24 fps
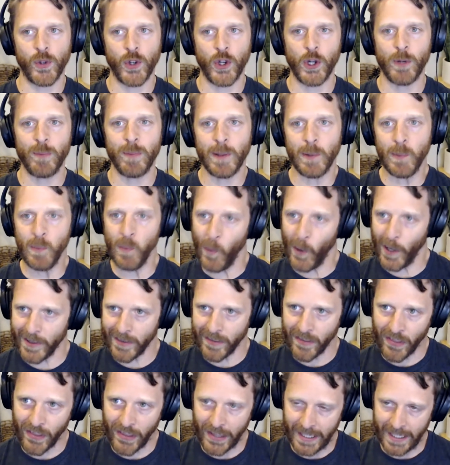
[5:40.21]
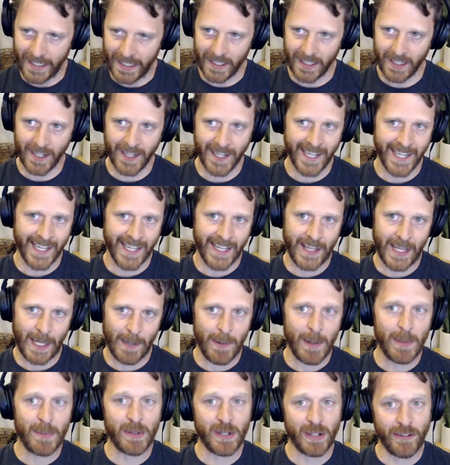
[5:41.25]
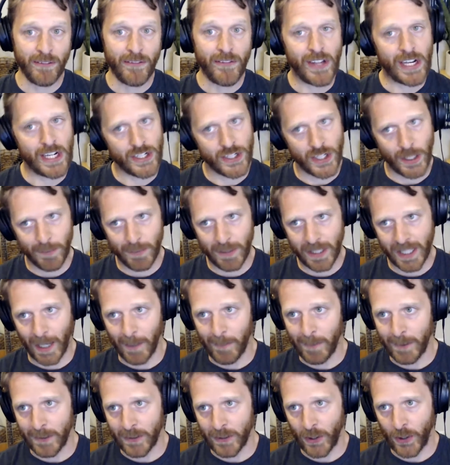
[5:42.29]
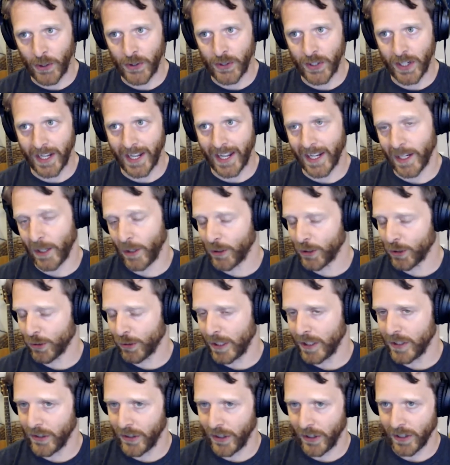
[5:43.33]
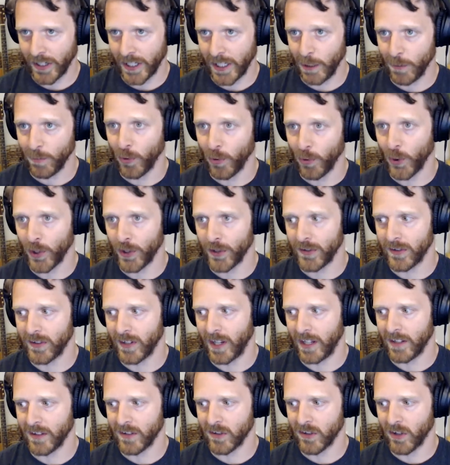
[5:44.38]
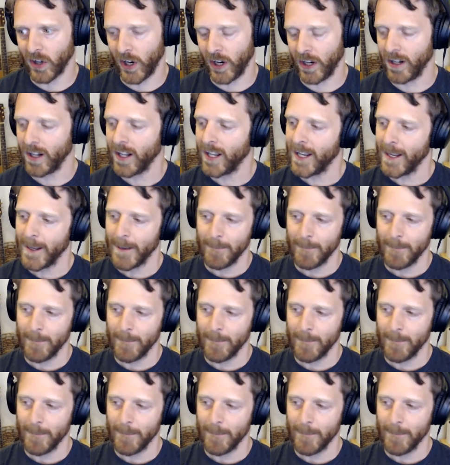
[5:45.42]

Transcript: could be one thing that people could finish up the episode and go straight to their keyboards and start